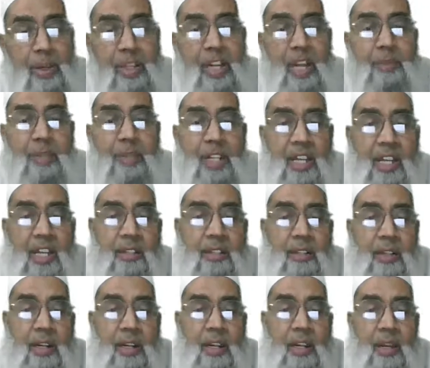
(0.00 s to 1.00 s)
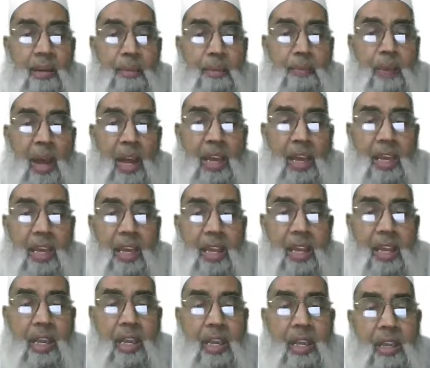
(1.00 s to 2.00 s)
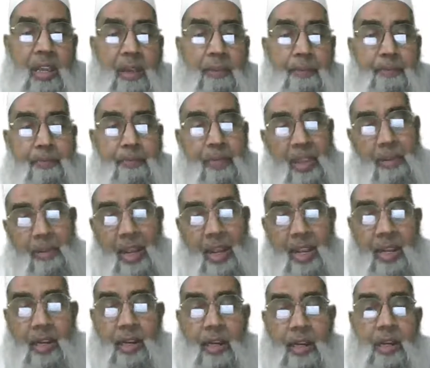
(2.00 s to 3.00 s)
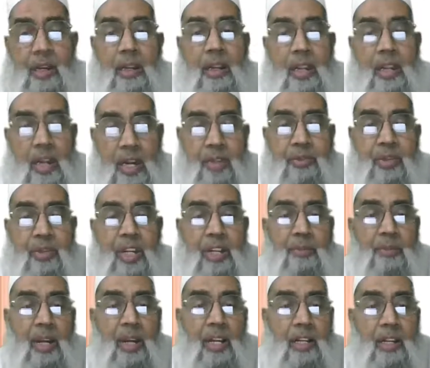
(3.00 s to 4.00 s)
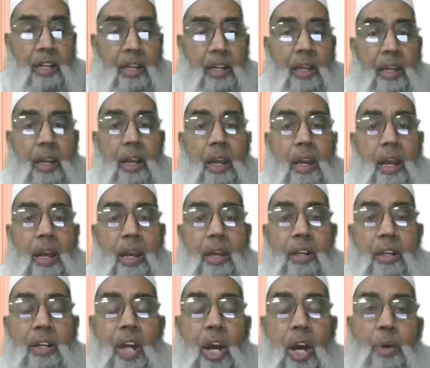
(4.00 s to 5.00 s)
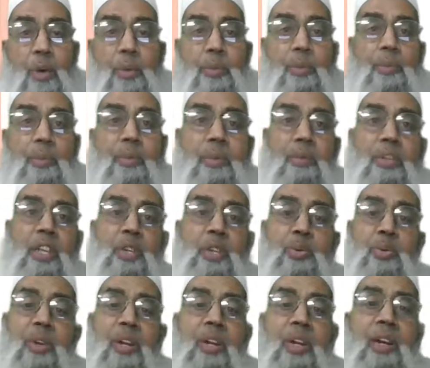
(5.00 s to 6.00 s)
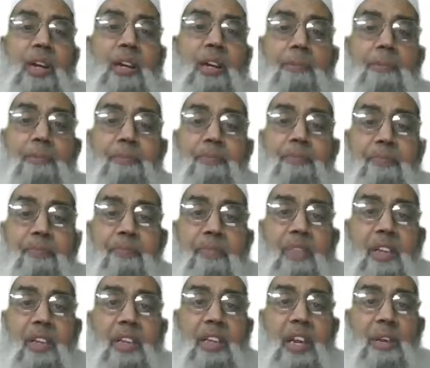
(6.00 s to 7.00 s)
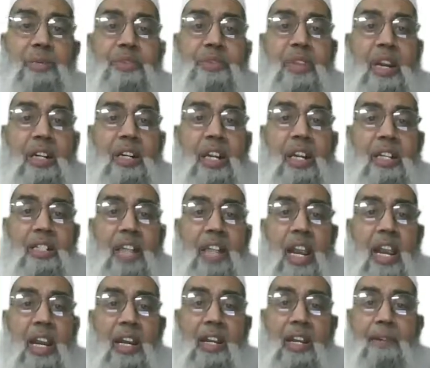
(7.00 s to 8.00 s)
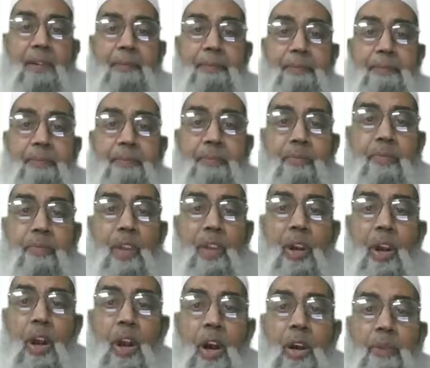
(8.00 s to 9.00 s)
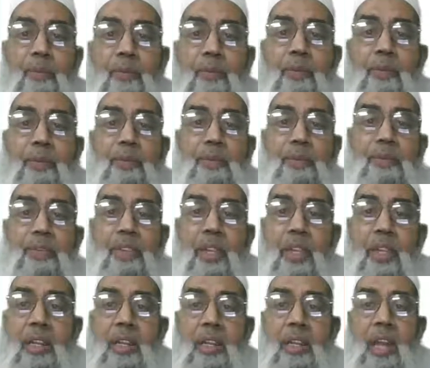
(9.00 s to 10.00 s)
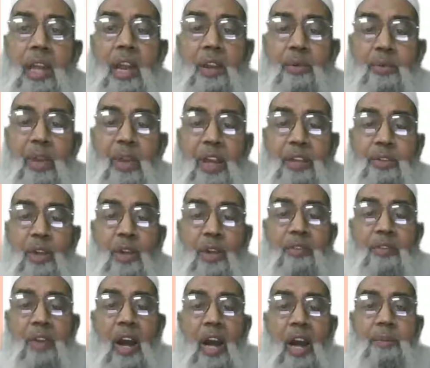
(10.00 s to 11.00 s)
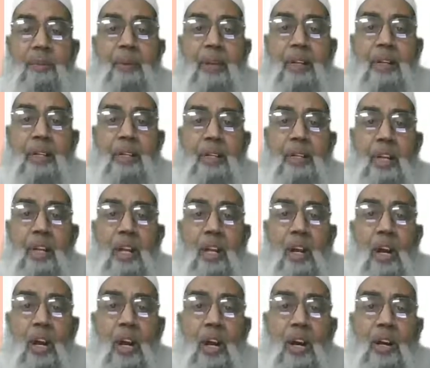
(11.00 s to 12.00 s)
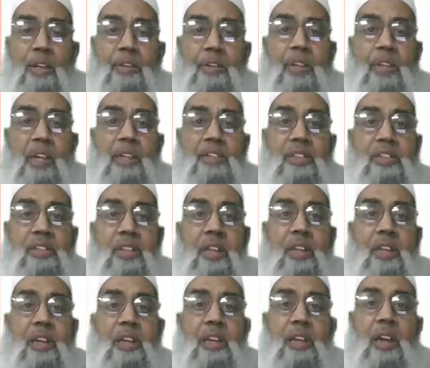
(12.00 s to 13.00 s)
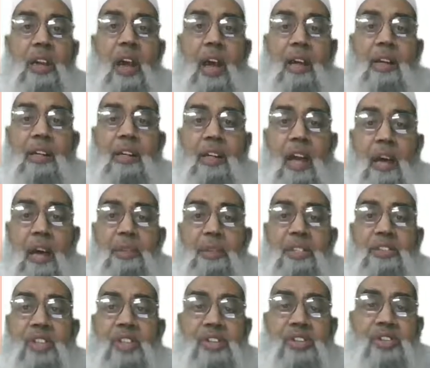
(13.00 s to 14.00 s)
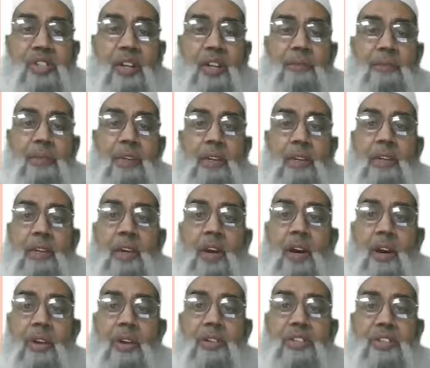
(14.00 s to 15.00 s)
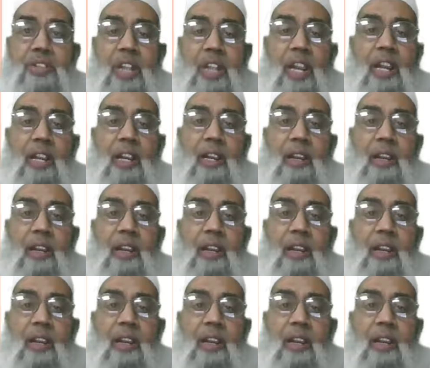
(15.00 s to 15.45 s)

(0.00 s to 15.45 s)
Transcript: can be done by heat treatment. And now this figure gives the detail of the effect of carbon on this iron carbon system or steel.